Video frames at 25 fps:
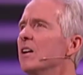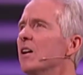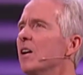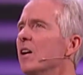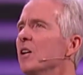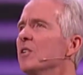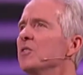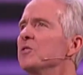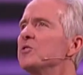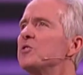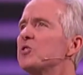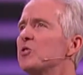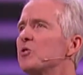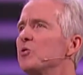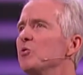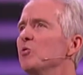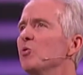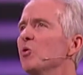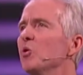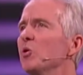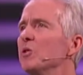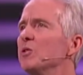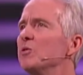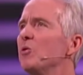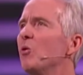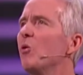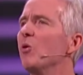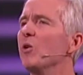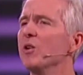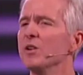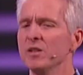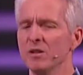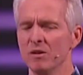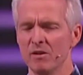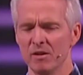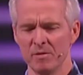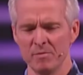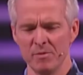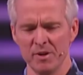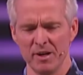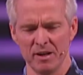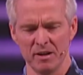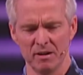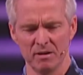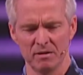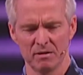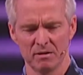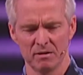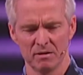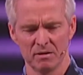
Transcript: unschooled, ordinary men.